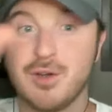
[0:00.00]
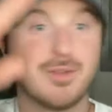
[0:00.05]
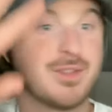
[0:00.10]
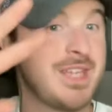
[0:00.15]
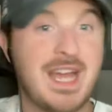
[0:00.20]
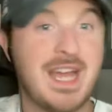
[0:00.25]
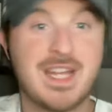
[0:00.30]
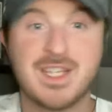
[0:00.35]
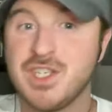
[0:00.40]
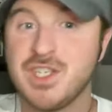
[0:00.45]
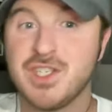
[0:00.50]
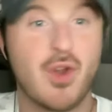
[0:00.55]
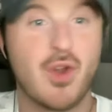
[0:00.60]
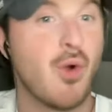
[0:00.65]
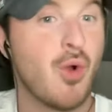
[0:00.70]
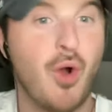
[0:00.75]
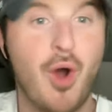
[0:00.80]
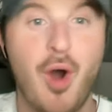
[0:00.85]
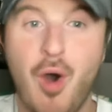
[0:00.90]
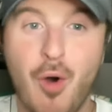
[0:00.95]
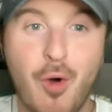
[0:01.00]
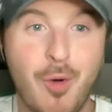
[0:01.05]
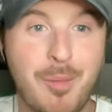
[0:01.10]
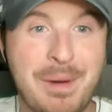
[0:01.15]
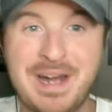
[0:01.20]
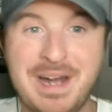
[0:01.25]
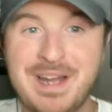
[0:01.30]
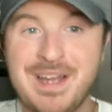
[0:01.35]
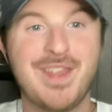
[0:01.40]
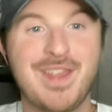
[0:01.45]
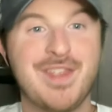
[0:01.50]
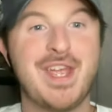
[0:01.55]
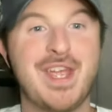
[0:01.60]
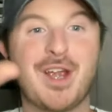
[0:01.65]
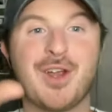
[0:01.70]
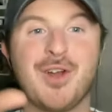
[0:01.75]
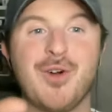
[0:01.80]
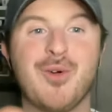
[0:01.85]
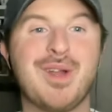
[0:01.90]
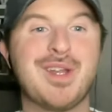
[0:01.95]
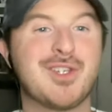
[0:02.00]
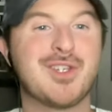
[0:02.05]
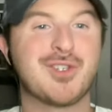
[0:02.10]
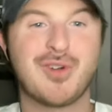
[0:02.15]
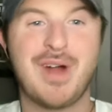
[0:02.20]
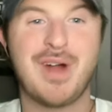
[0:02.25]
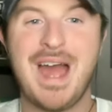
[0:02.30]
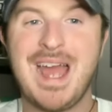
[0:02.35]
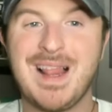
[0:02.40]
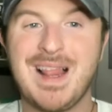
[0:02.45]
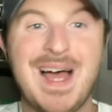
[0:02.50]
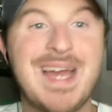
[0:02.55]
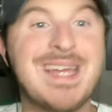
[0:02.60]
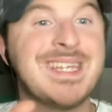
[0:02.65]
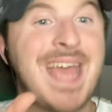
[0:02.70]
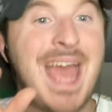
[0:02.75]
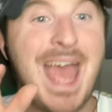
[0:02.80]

Texas, Oklahoma, they are going to try like